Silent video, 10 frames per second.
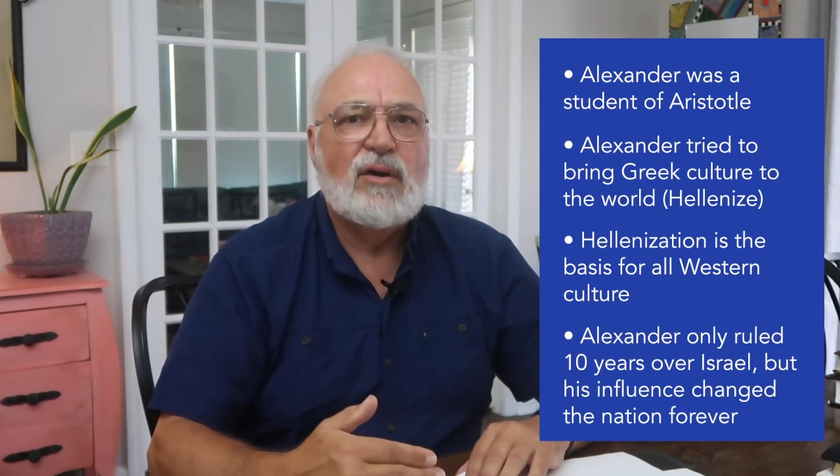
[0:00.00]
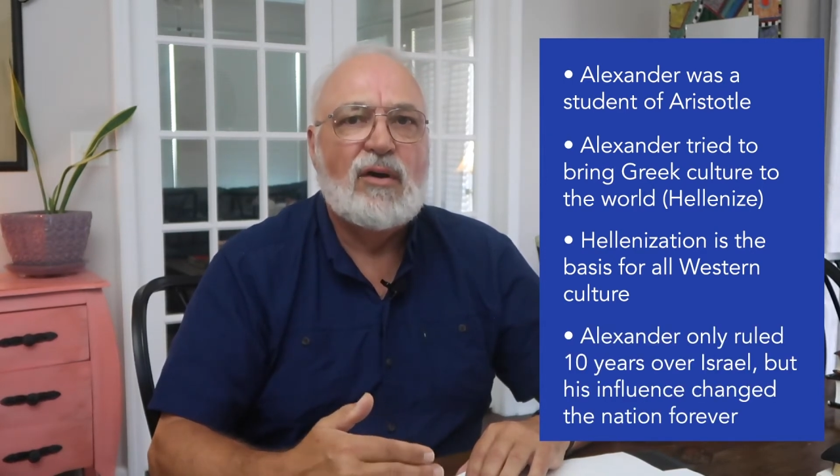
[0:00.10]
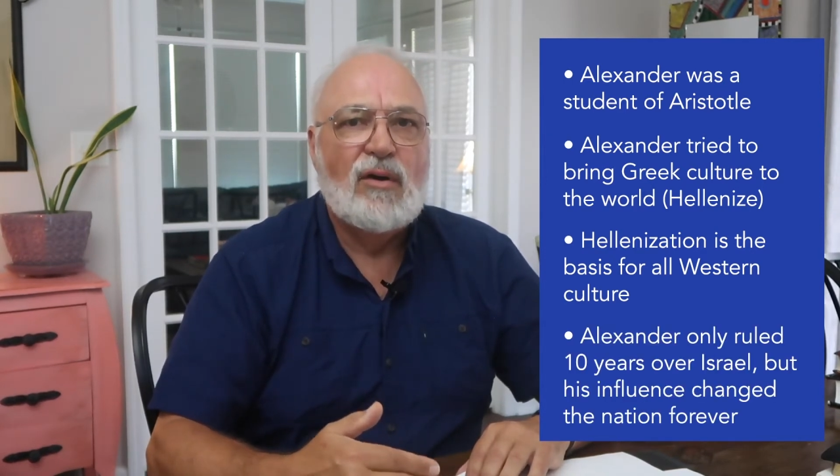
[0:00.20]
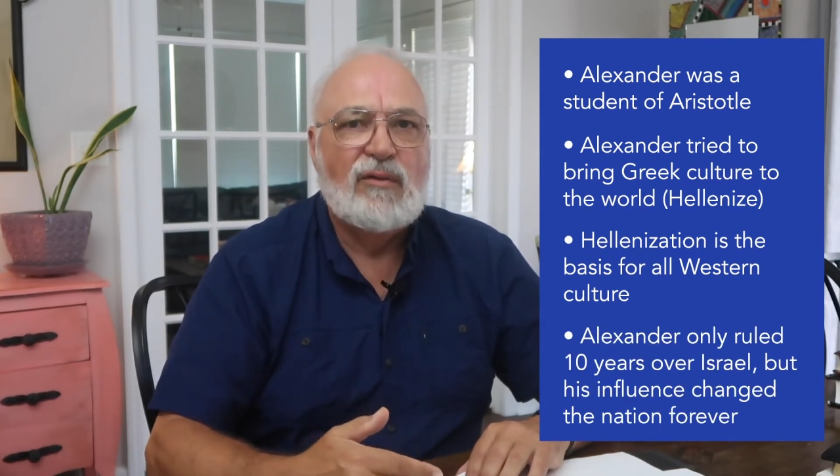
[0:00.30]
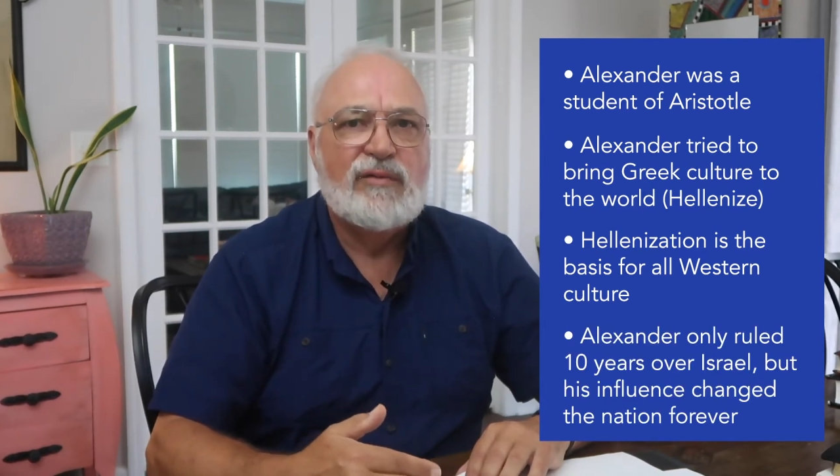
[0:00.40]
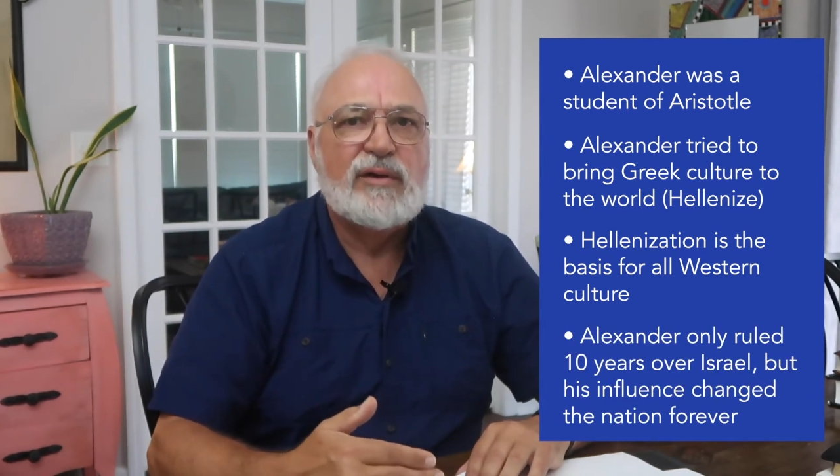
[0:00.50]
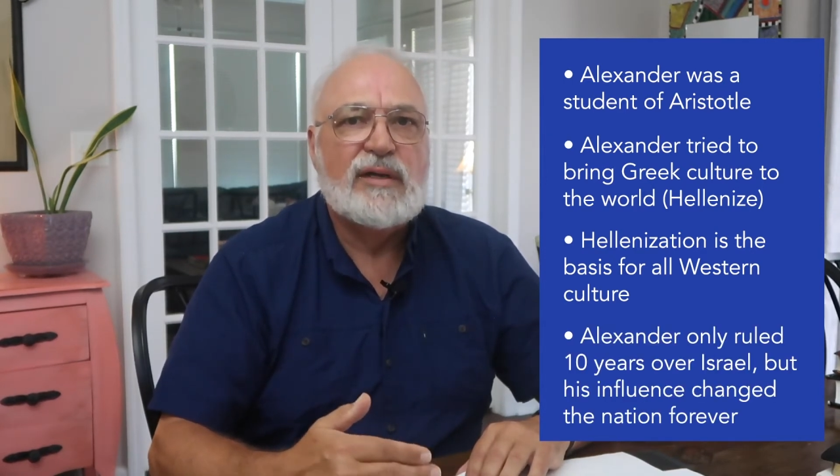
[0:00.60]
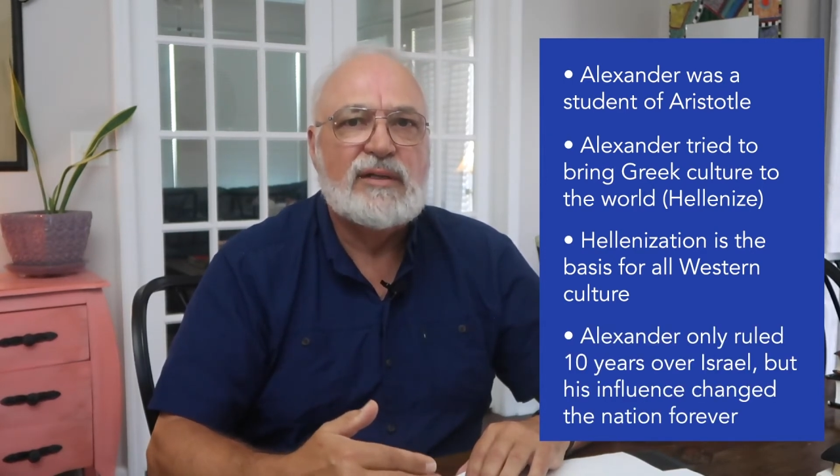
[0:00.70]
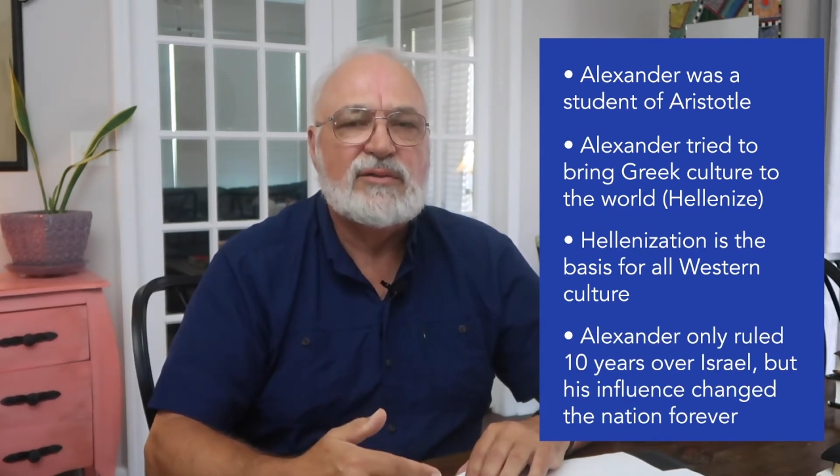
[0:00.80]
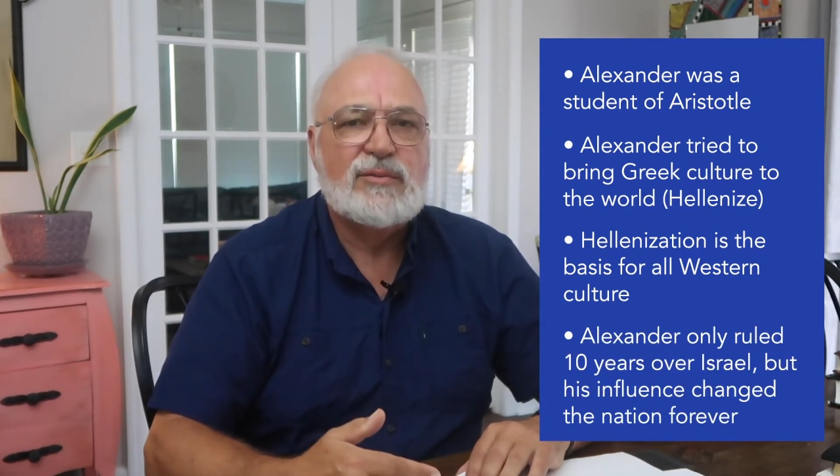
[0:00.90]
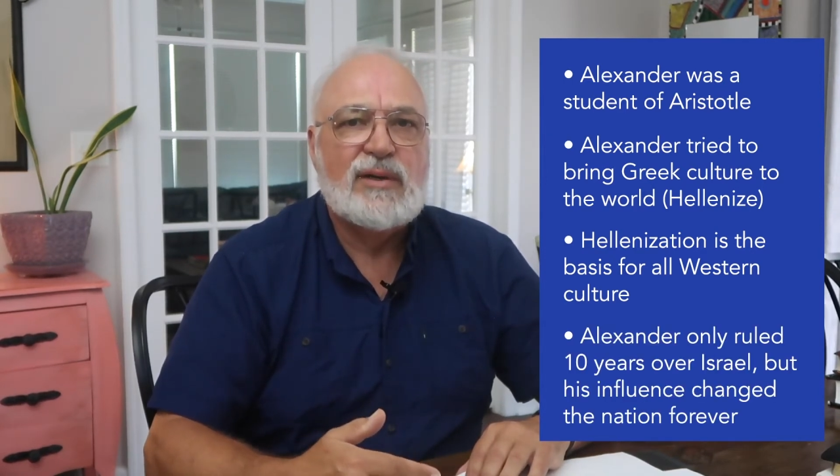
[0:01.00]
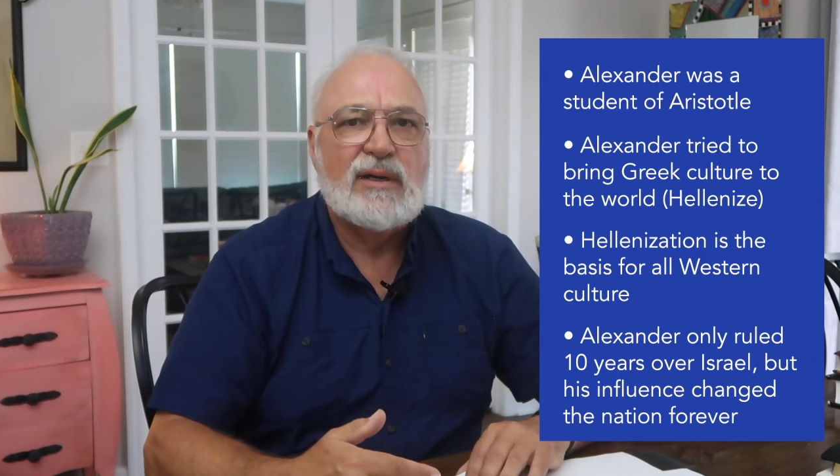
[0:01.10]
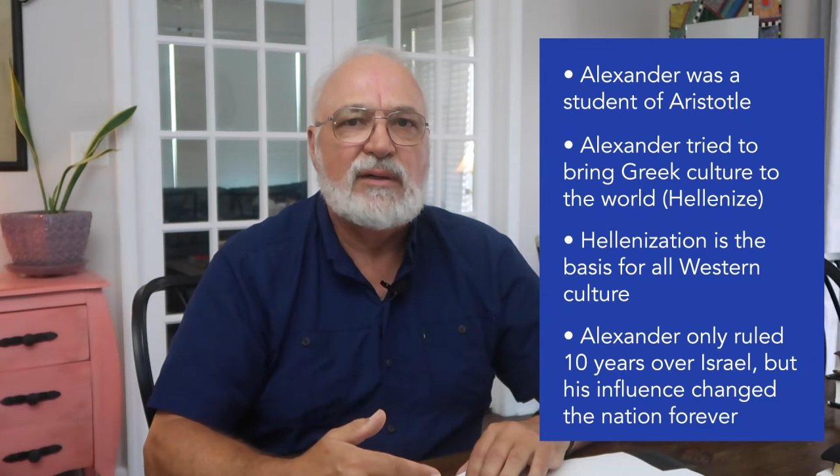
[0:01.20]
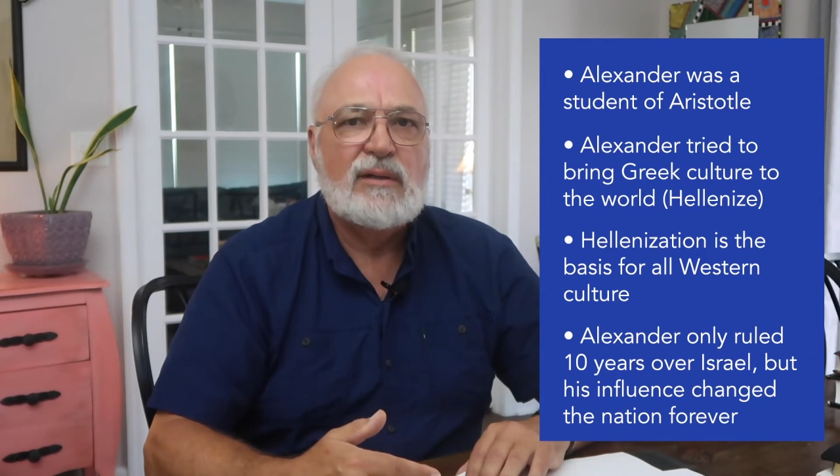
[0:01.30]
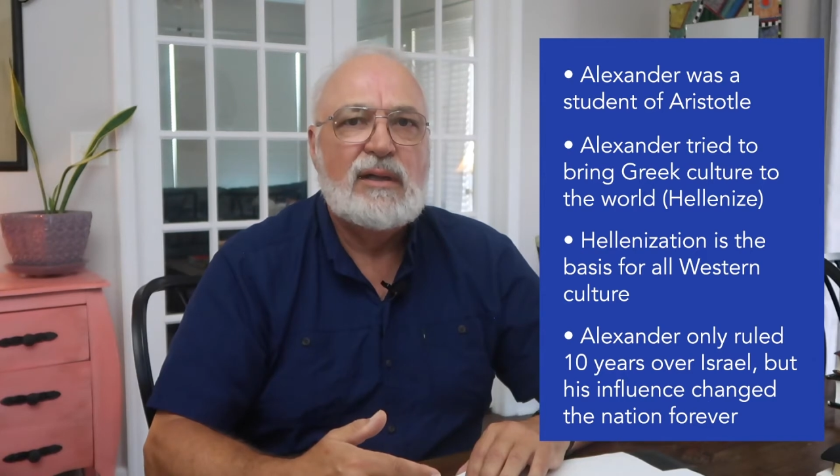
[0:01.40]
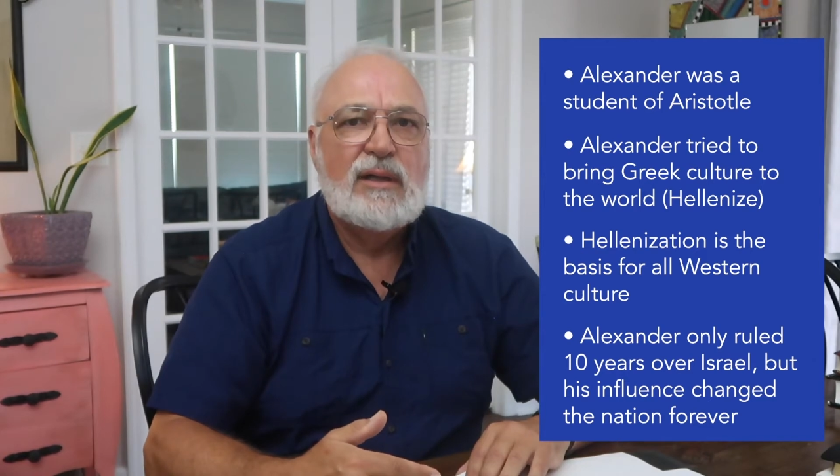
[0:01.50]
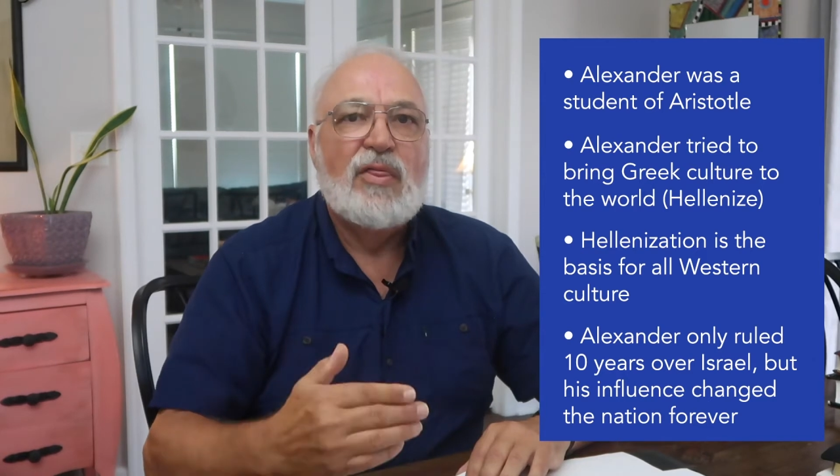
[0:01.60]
over Israel,